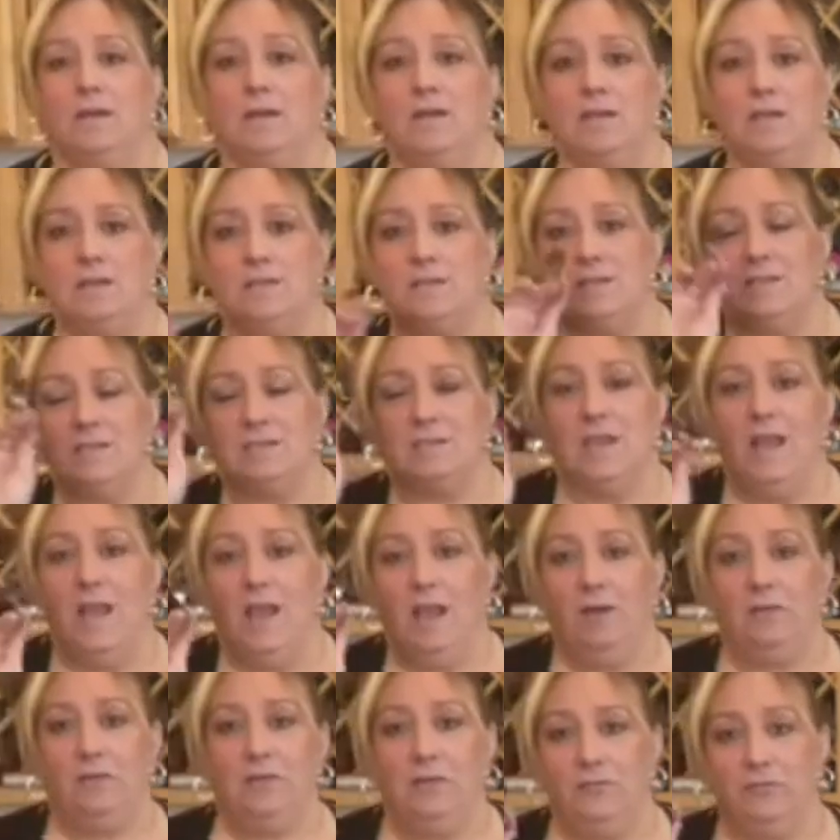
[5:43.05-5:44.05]
is the
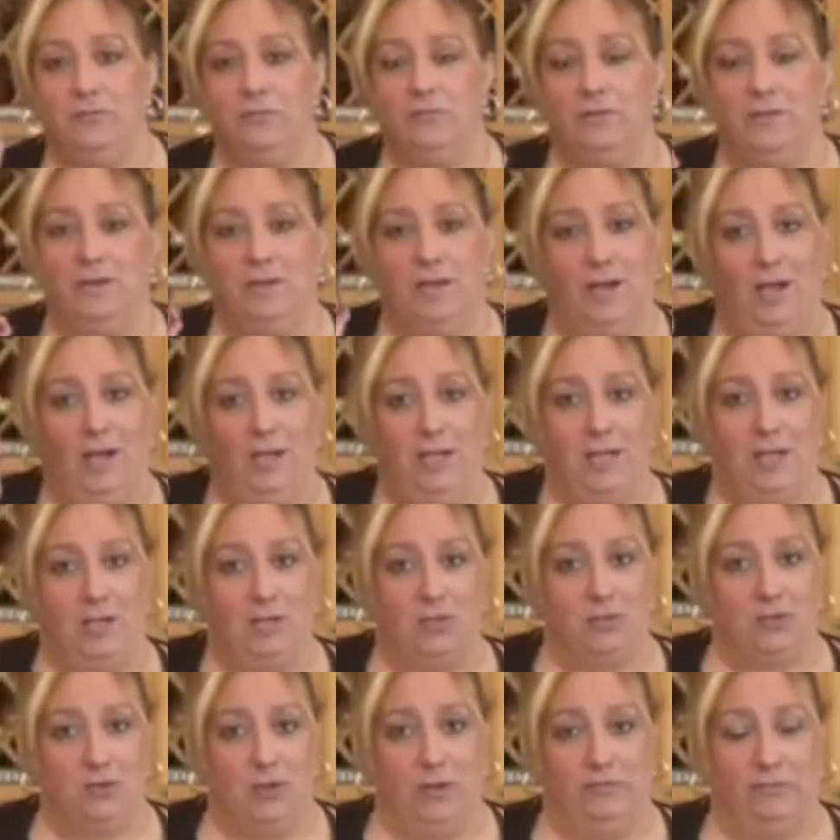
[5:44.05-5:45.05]
town of honey
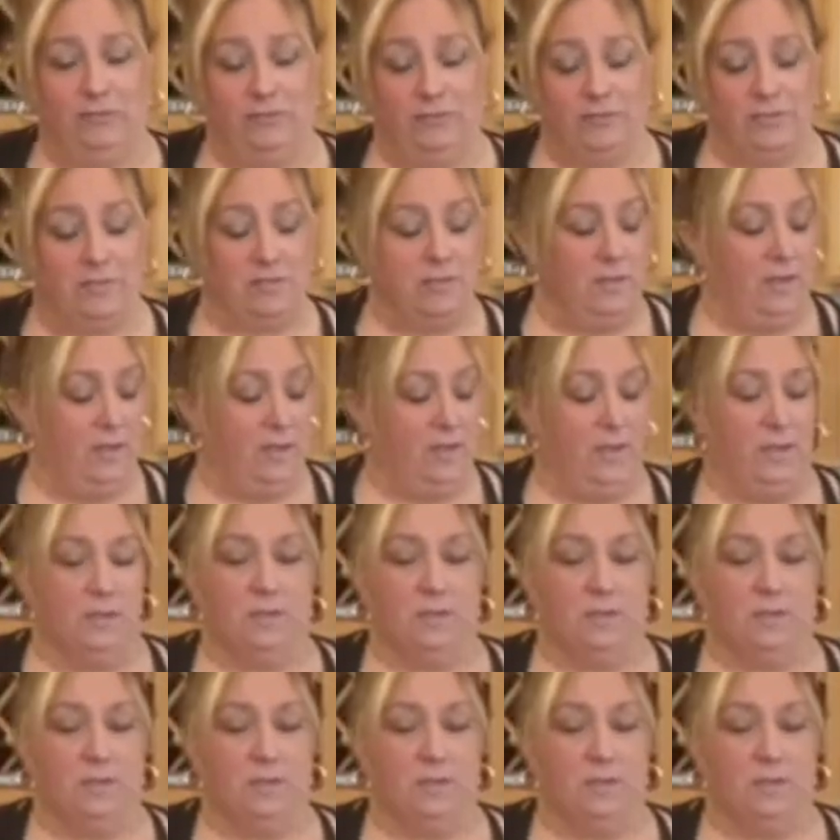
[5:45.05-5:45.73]
and truffles.